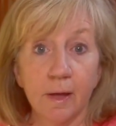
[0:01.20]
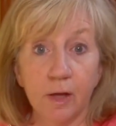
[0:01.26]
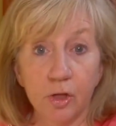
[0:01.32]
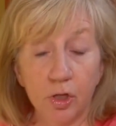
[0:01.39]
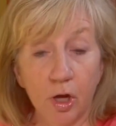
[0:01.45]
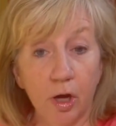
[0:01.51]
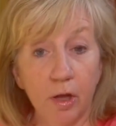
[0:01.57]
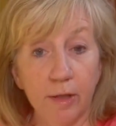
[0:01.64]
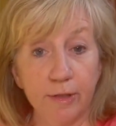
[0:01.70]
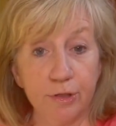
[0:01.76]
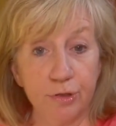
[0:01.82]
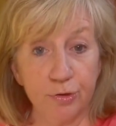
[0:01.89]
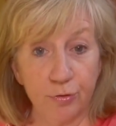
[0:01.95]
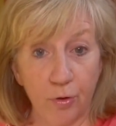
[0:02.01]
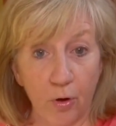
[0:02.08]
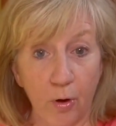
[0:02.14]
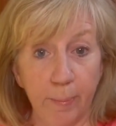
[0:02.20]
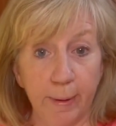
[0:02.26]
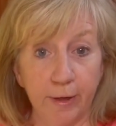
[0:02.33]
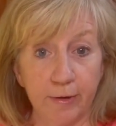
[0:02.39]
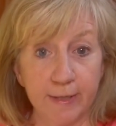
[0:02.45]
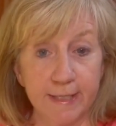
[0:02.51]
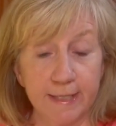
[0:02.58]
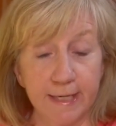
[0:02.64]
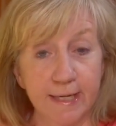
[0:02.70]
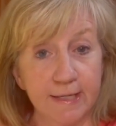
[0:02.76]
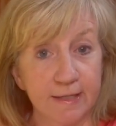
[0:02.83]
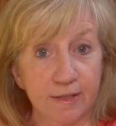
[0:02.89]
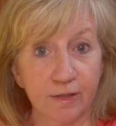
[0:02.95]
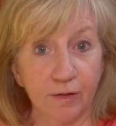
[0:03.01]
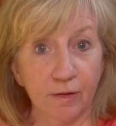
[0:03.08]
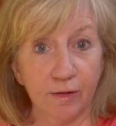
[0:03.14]
Y'all, it's strawberry
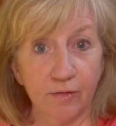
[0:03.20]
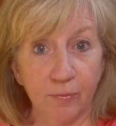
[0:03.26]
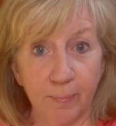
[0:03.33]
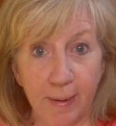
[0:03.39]
season, so let's